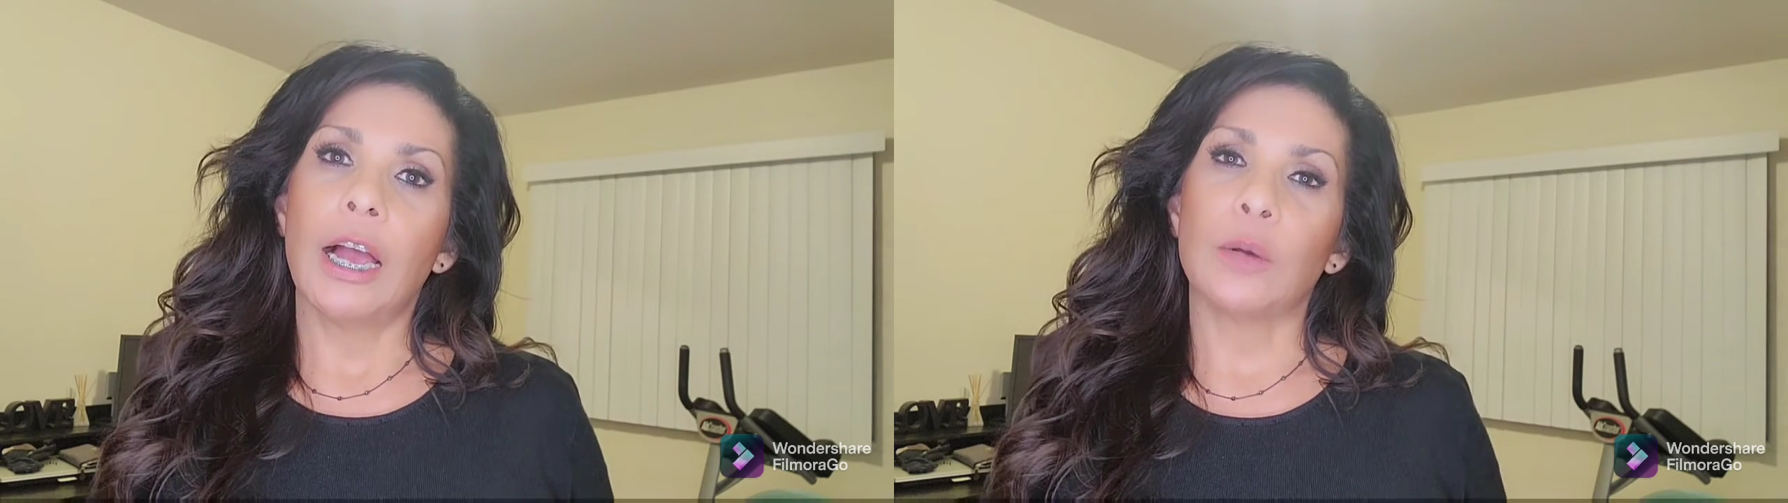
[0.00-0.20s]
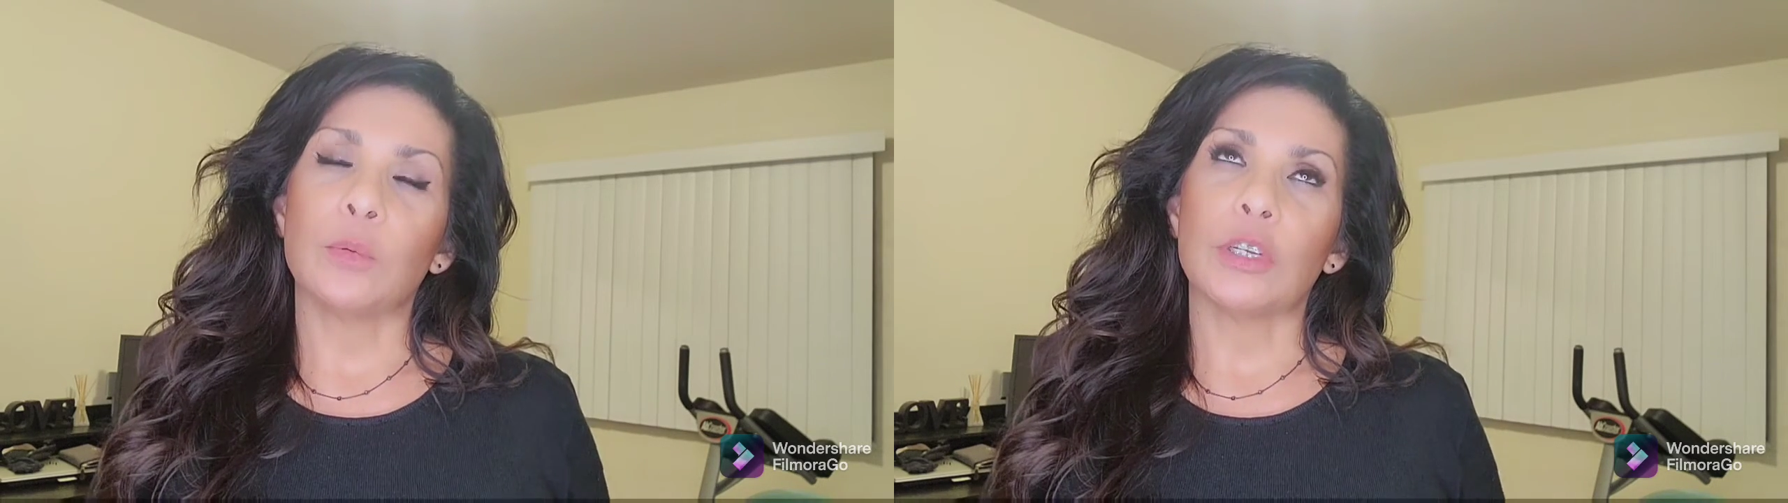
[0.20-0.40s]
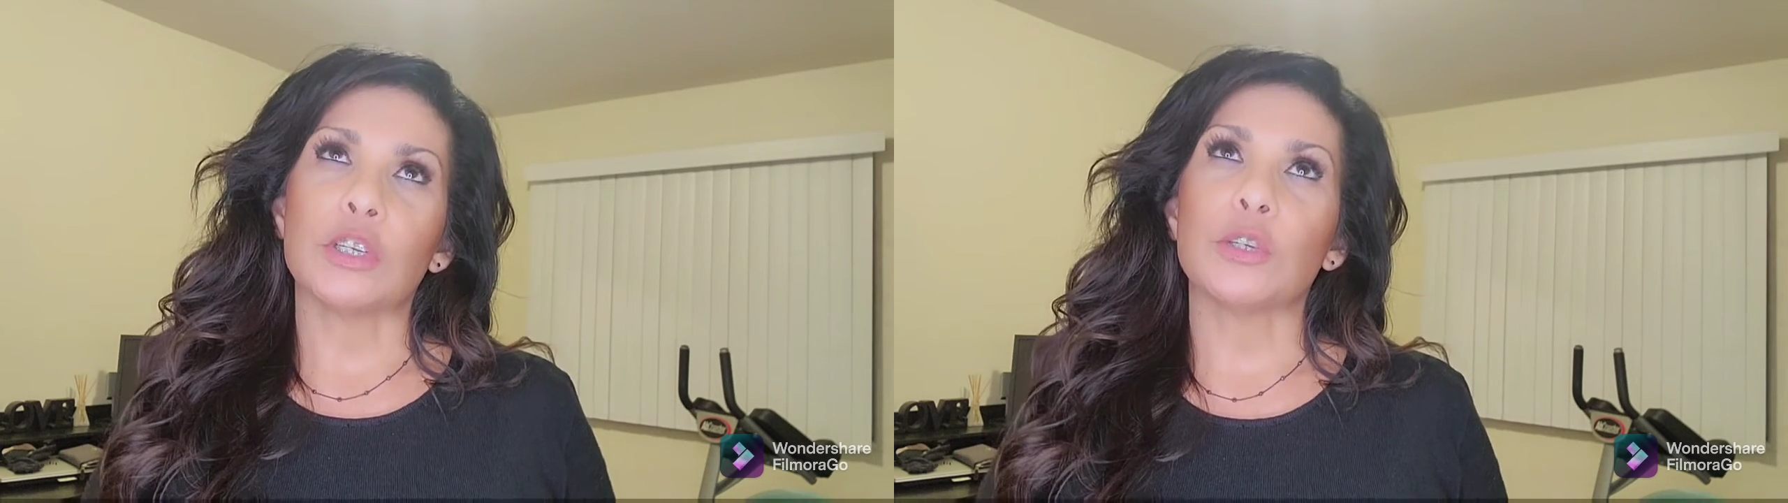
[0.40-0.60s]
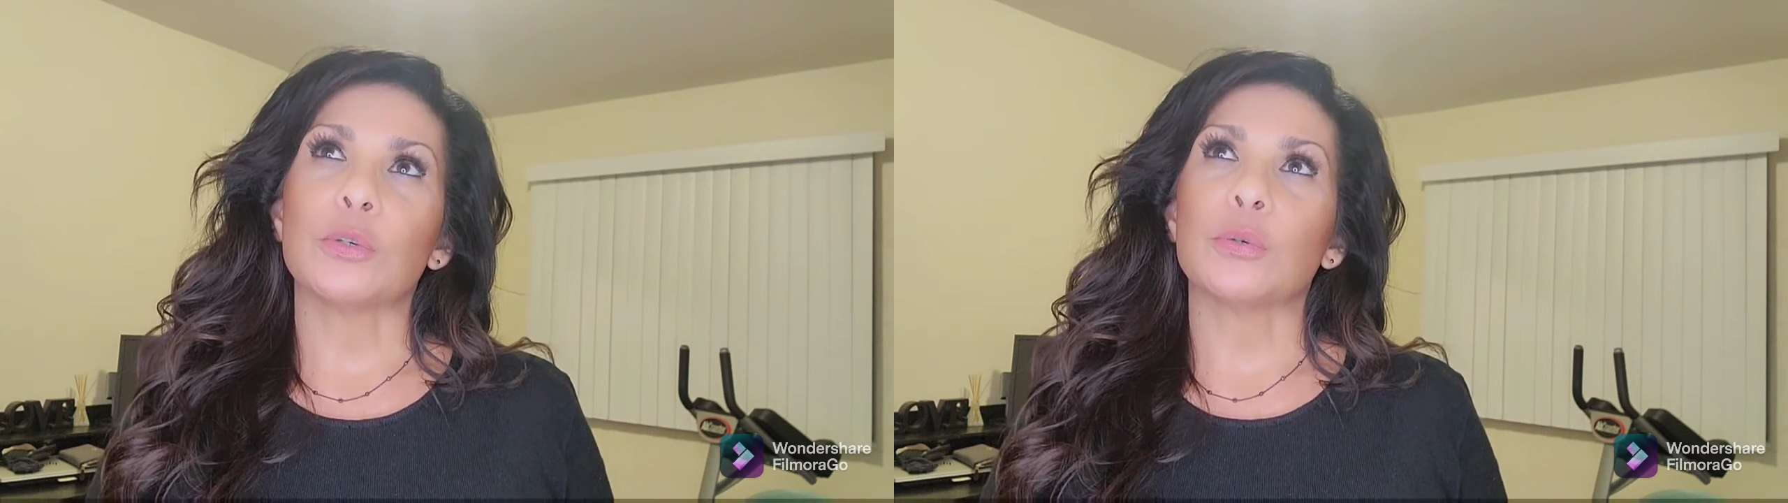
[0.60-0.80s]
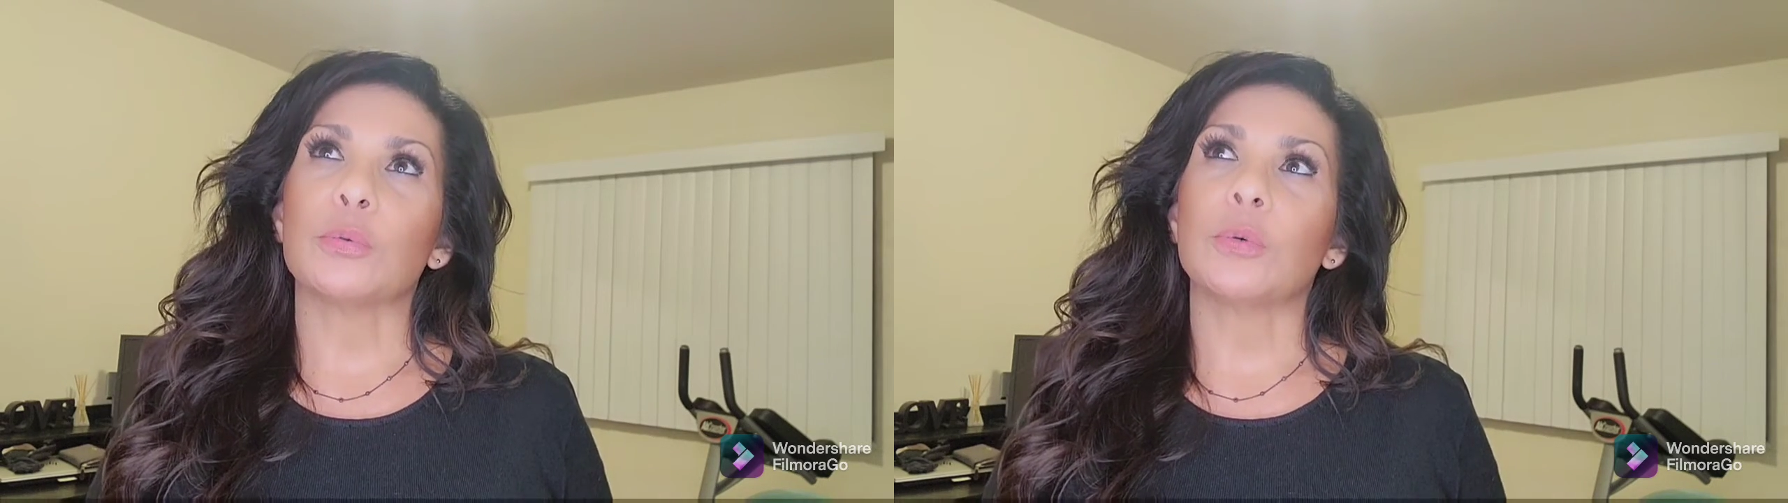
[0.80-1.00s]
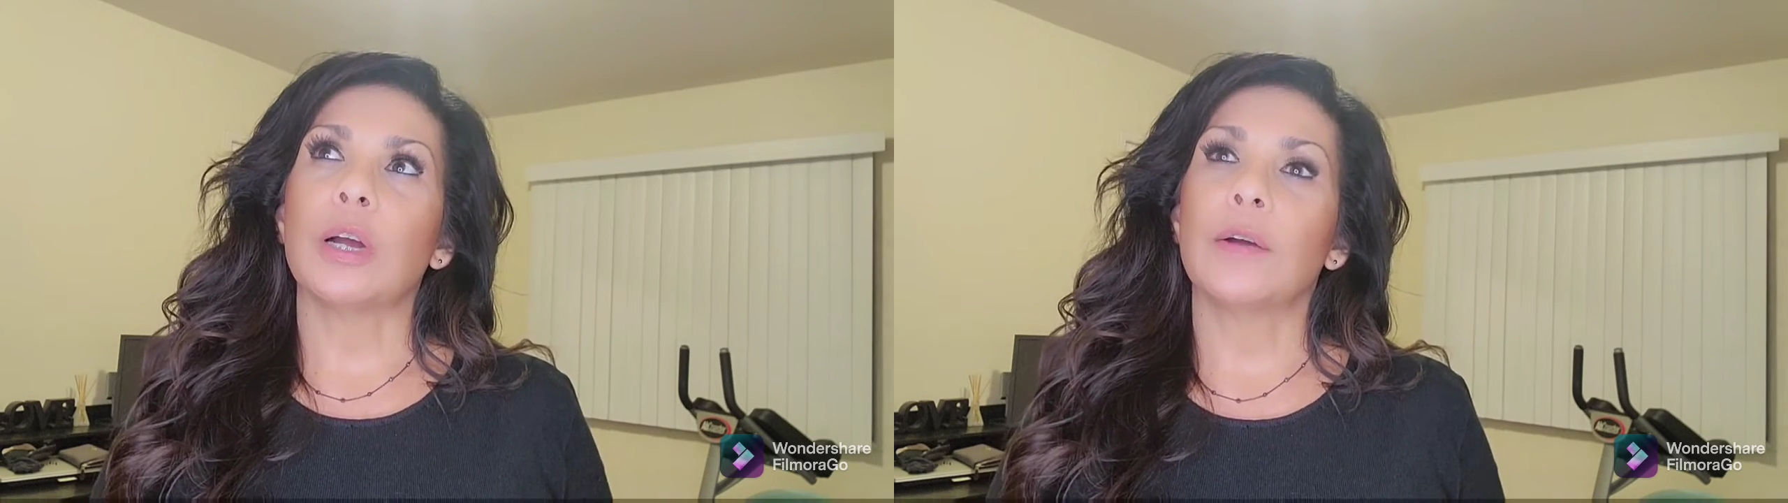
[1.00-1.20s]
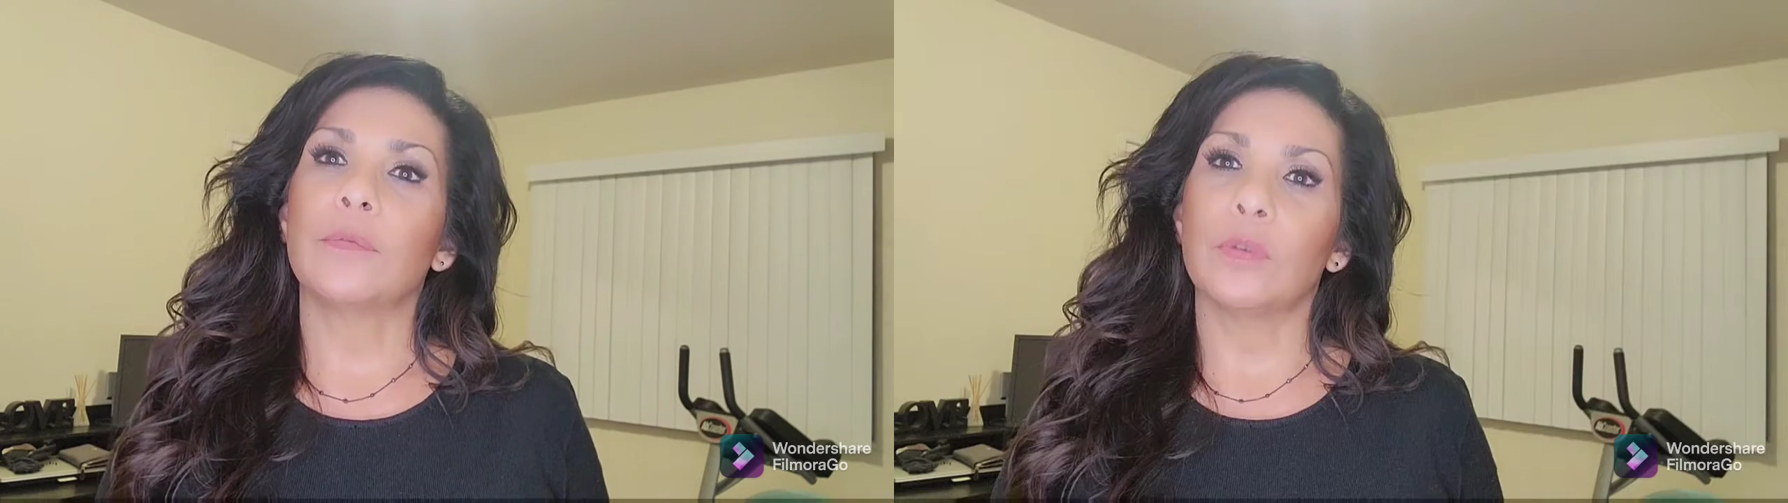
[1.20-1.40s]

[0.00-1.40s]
I went to